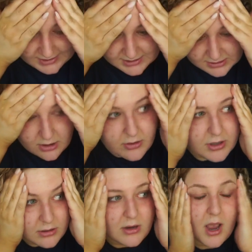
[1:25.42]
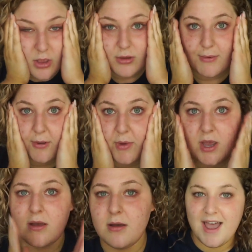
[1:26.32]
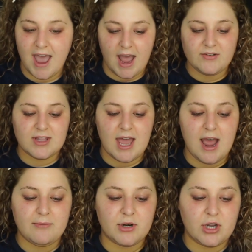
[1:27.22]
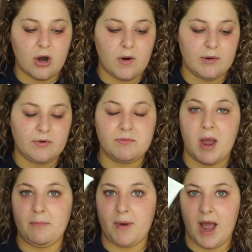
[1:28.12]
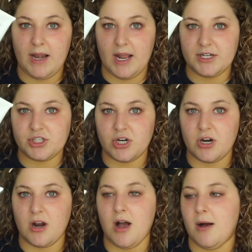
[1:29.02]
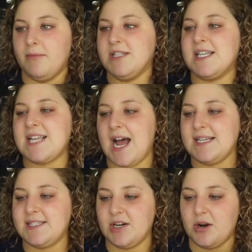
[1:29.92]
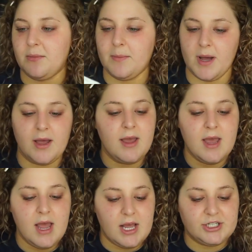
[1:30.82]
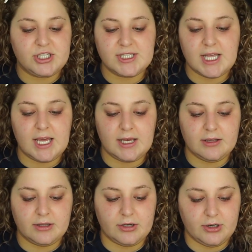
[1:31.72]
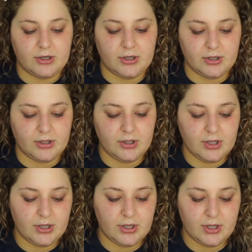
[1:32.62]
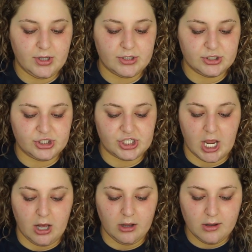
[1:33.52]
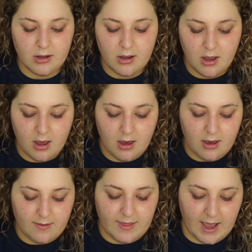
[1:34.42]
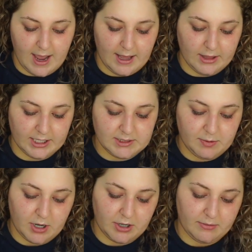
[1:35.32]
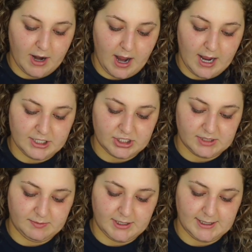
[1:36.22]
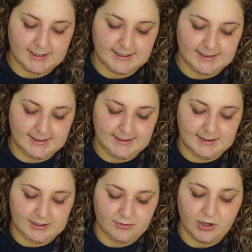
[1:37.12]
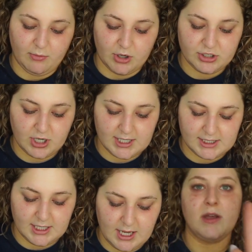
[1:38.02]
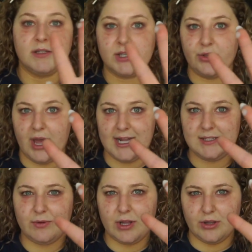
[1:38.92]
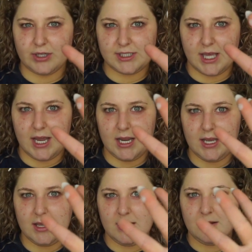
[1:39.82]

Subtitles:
is going at the moment. After that, I'm gonna go in with my By Nature, it says eye serum, but it's just like a little gel that I like to put under my eyes just because it's really moisturizing. So that's what it looks like.